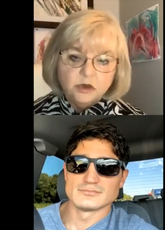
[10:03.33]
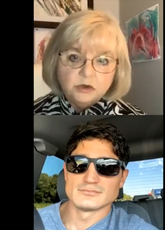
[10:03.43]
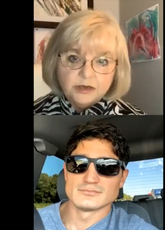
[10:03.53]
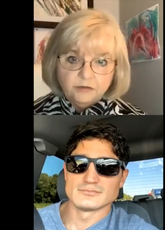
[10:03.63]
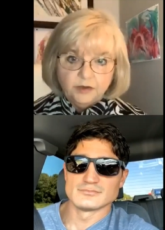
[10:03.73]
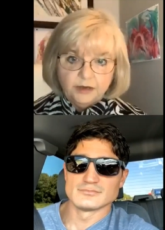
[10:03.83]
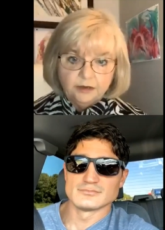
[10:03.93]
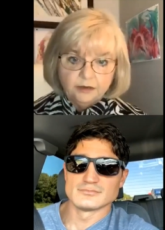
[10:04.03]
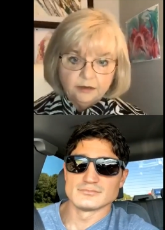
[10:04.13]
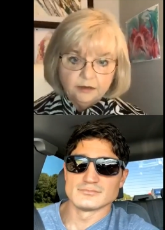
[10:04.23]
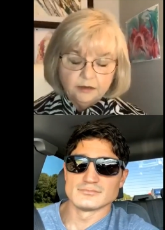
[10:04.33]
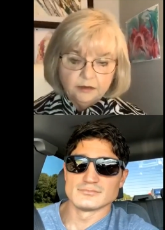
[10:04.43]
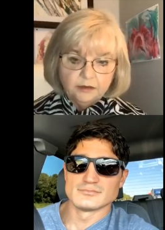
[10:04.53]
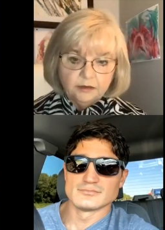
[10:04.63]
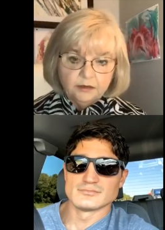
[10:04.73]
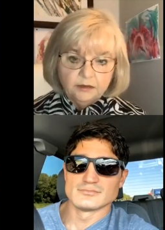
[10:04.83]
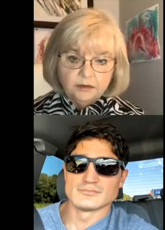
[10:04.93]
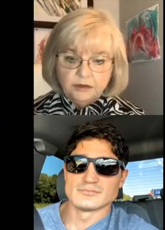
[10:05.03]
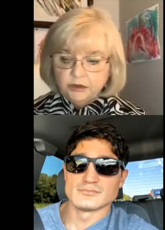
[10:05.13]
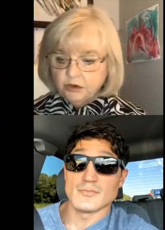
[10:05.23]
Speaker 1: in. You
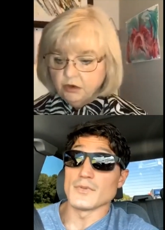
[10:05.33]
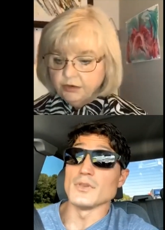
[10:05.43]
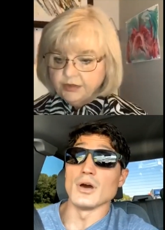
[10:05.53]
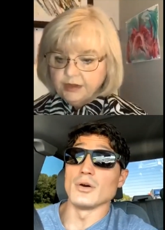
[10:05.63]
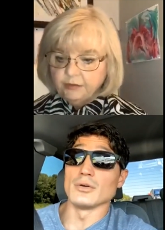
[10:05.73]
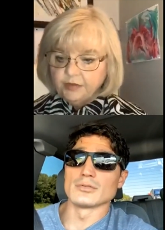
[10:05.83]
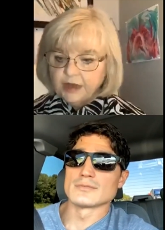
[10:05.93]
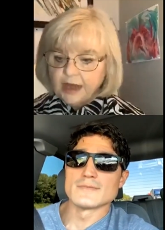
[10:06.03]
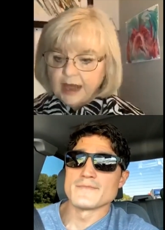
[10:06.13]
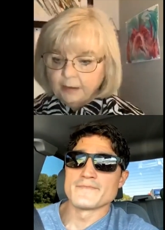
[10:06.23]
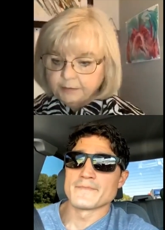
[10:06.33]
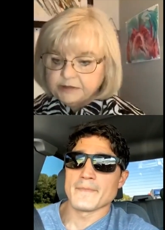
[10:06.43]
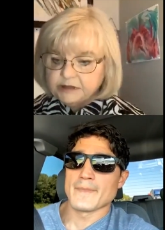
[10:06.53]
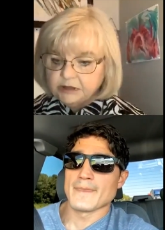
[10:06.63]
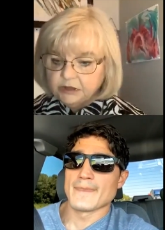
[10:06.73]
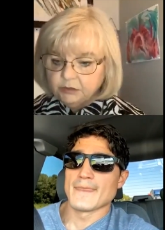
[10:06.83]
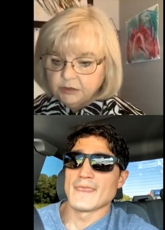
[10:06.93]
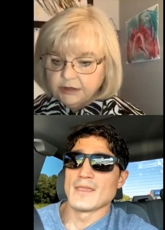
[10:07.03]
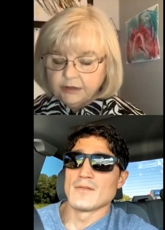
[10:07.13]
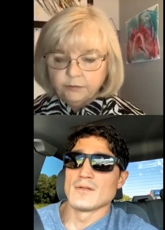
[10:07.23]
know, they, they absolutely
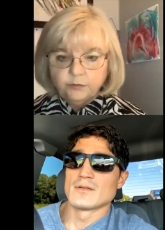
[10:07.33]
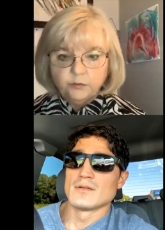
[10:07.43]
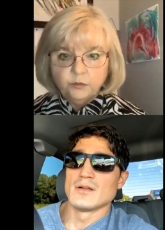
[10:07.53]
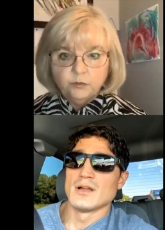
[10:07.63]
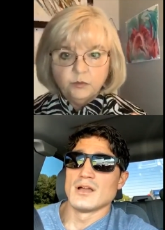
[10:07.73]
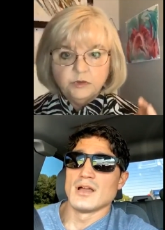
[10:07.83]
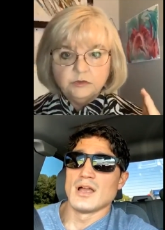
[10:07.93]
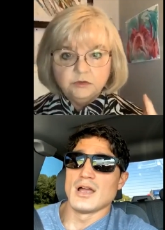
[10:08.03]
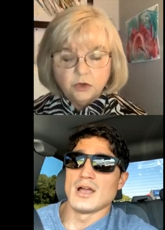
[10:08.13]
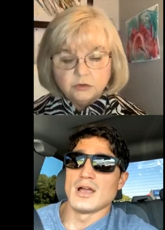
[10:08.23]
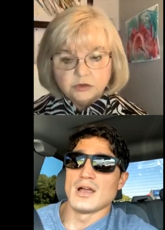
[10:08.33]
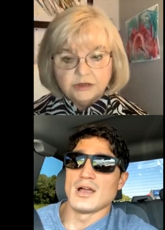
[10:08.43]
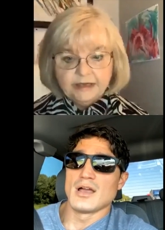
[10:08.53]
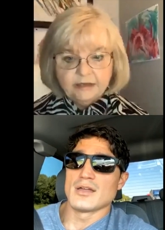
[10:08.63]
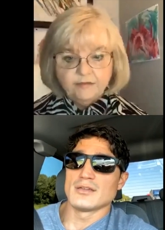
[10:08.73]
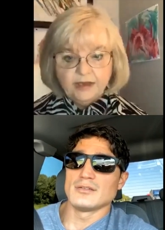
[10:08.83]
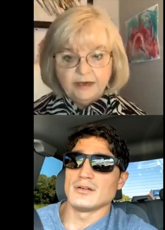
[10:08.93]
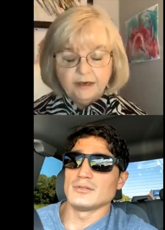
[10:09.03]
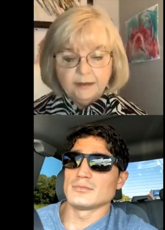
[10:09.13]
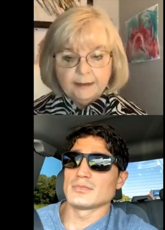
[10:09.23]
will not give in. Oh,
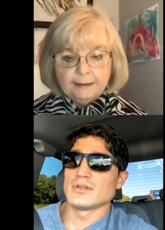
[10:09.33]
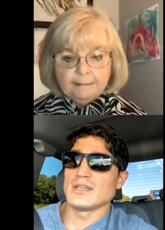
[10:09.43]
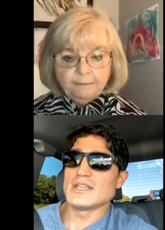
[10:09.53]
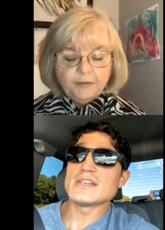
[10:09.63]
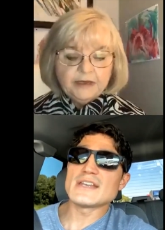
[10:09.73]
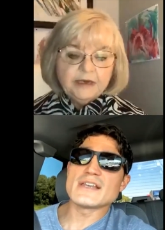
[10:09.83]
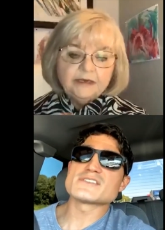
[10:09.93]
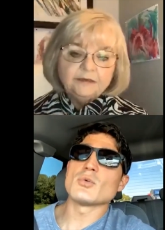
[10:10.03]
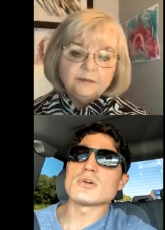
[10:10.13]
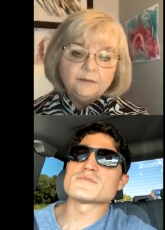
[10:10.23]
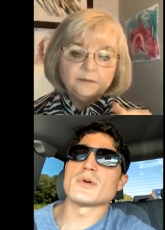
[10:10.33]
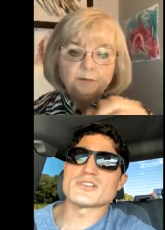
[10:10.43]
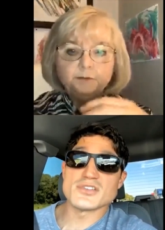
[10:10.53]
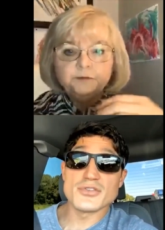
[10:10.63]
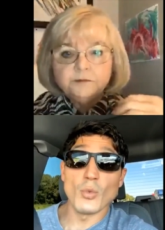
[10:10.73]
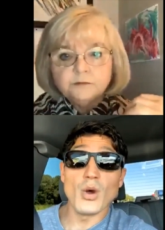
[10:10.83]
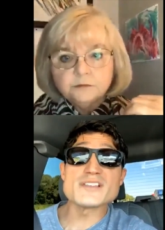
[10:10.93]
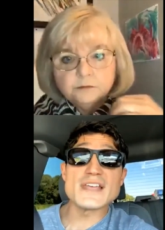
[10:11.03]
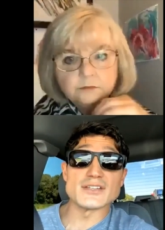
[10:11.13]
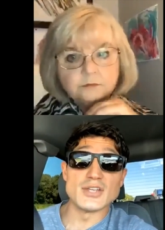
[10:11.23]
Speaker 2: And, and, and that's the worst part. So the ones that
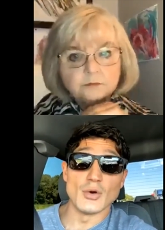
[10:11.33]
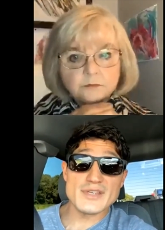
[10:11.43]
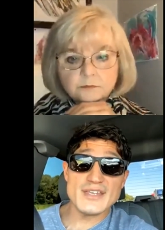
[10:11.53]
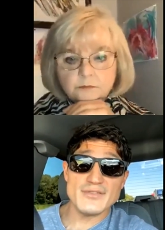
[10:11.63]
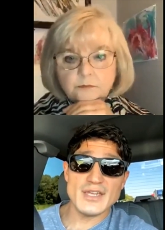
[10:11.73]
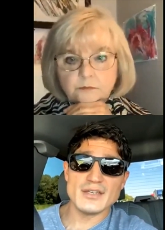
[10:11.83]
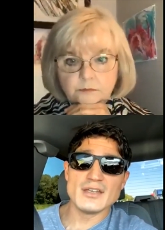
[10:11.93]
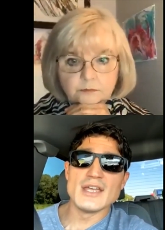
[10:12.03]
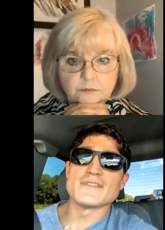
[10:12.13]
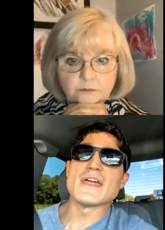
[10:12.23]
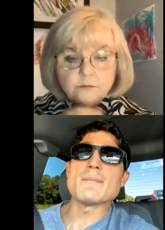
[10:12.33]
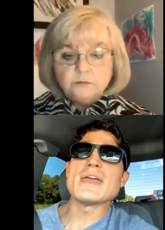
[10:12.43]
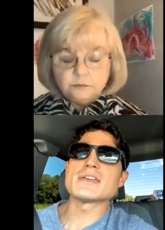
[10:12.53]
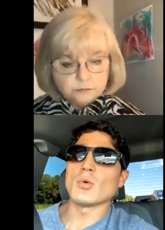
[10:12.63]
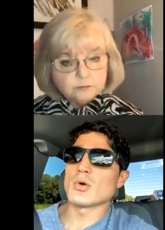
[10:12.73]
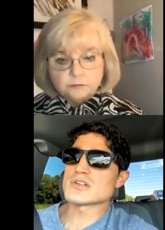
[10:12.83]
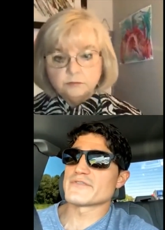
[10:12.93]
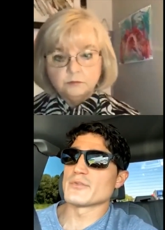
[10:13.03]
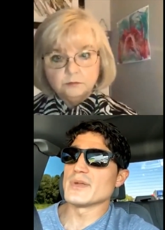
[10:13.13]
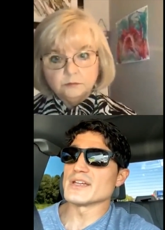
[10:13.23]
don't give in, they mm-hmm. make it worse for
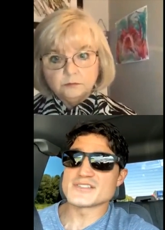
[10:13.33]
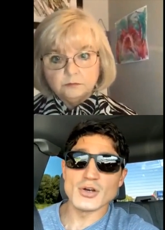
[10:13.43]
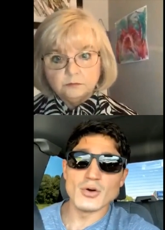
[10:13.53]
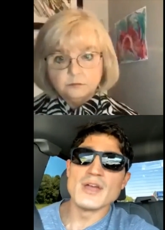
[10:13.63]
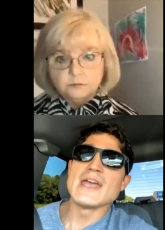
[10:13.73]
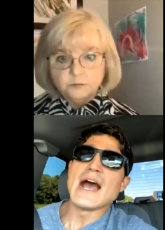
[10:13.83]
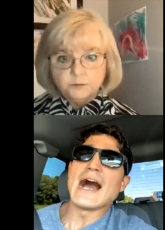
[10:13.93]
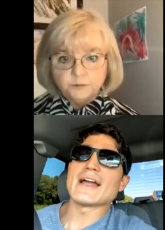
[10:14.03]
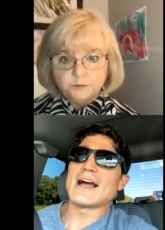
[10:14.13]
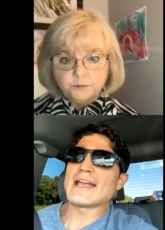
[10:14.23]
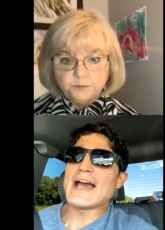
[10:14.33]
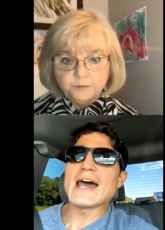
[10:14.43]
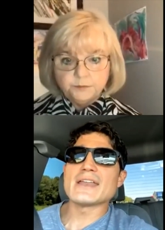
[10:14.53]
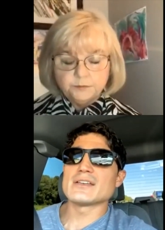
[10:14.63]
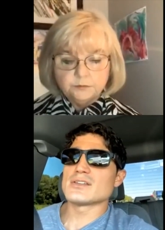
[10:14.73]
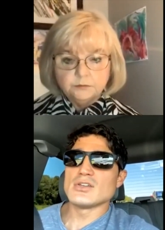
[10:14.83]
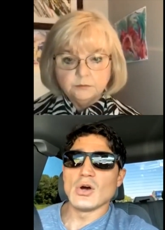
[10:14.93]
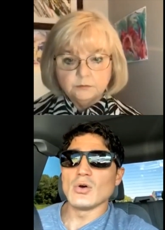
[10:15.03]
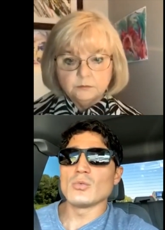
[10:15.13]
me. So I, I got it. You know, women